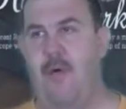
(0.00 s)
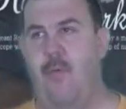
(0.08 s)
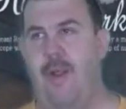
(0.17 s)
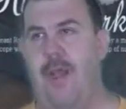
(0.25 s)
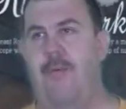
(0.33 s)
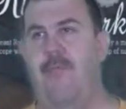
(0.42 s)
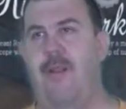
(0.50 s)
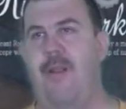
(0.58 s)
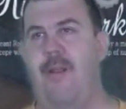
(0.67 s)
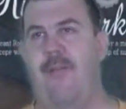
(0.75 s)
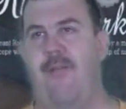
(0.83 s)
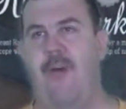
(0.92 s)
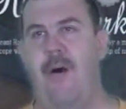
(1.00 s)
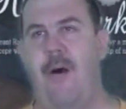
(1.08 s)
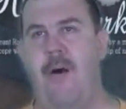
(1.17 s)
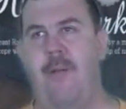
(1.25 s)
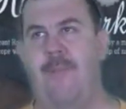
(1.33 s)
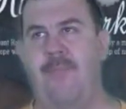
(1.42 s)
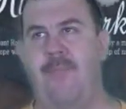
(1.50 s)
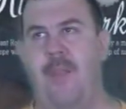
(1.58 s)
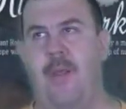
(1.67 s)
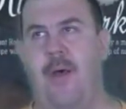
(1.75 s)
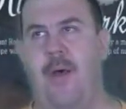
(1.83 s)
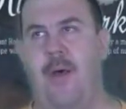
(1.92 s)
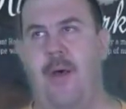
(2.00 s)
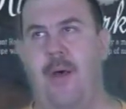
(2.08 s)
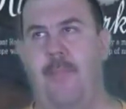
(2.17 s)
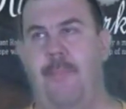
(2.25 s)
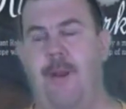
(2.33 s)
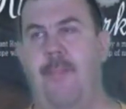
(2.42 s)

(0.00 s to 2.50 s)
when I had written this song, part